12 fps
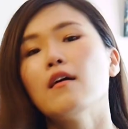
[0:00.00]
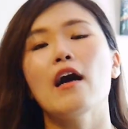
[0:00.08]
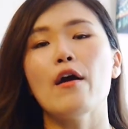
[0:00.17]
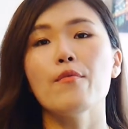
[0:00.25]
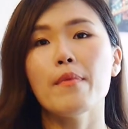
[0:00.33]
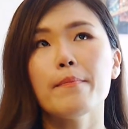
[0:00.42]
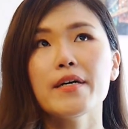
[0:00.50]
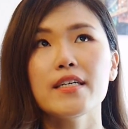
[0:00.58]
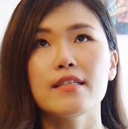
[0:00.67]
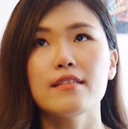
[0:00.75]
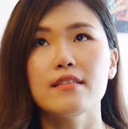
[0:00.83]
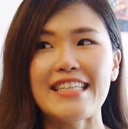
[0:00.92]
I
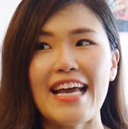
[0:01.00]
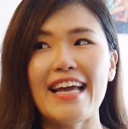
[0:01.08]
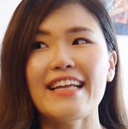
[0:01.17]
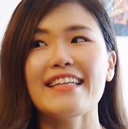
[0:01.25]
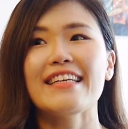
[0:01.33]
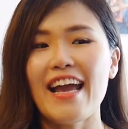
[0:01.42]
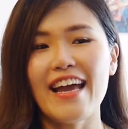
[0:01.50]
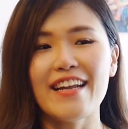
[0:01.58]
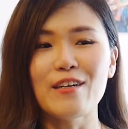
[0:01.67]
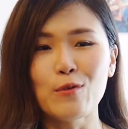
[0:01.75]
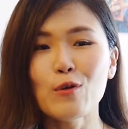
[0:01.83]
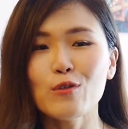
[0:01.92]
remembered that I
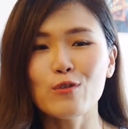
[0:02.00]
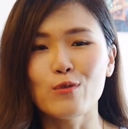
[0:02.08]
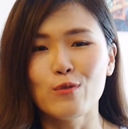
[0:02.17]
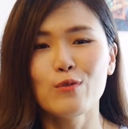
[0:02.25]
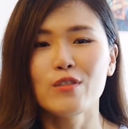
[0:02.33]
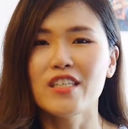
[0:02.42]
had a goal to do